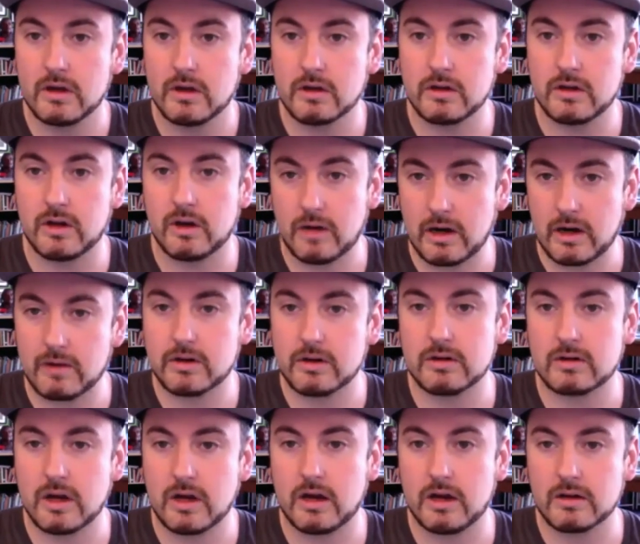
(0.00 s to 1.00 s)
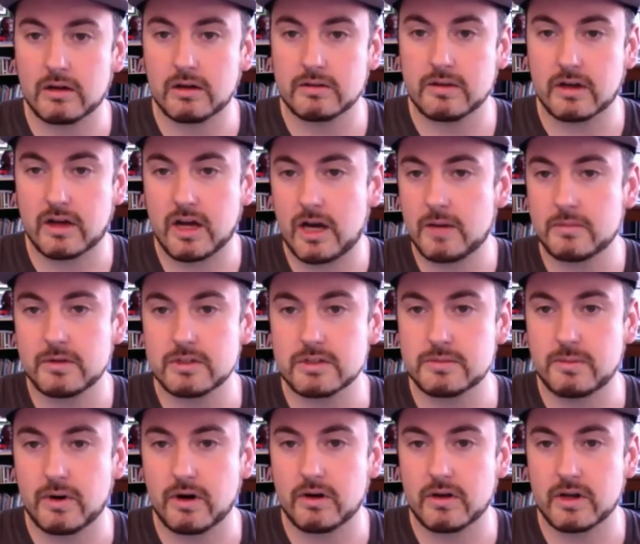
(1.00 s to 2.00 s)
You know, the
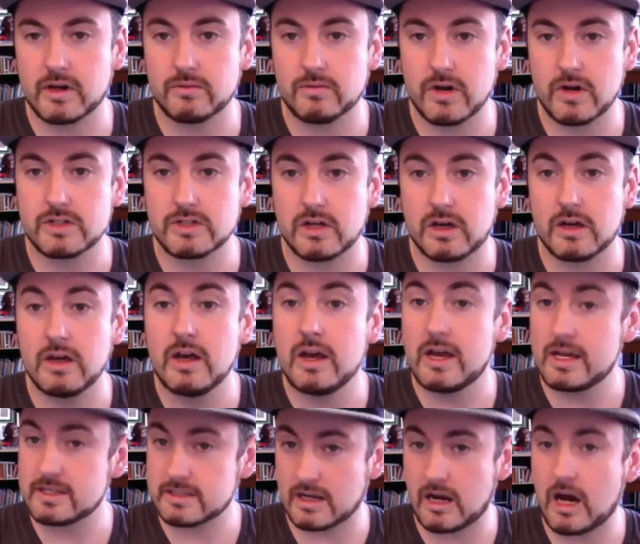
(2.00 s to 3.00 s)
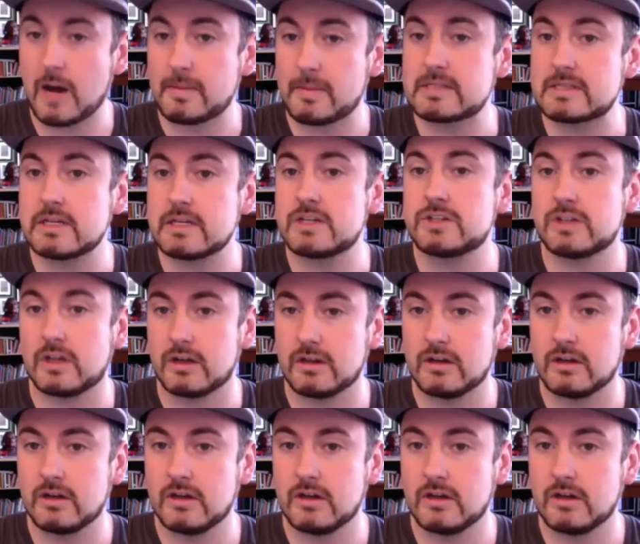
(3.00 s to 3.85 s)
Communist Party in Russia is in opposition